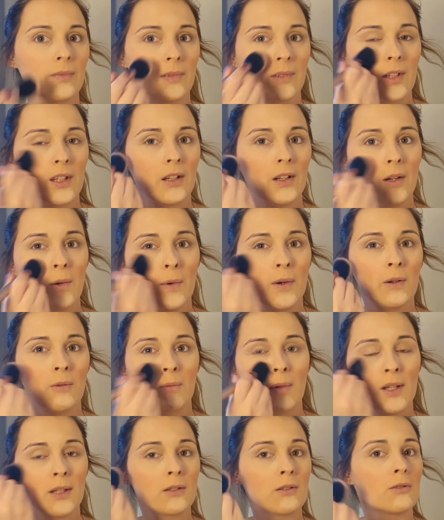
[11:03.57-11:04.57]
You know what,
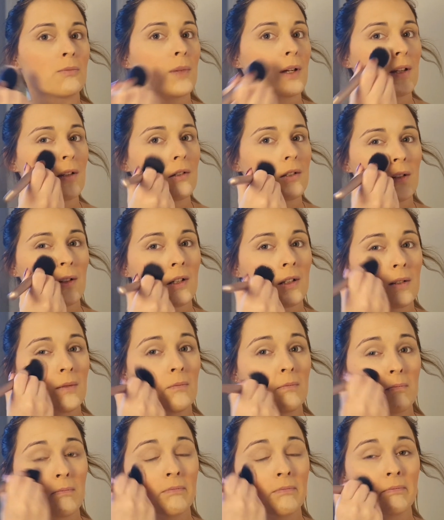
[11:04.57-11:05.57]
let's just make the side
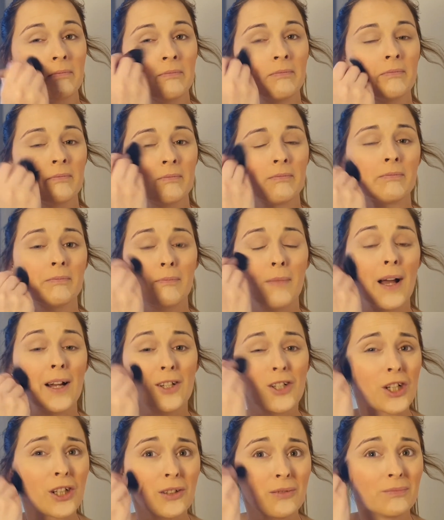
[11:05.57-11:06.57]

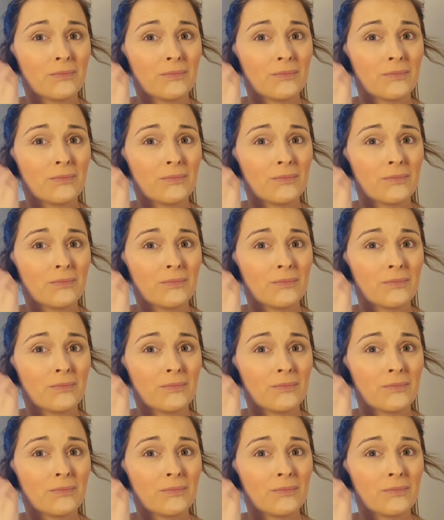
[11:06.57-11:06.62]
matching.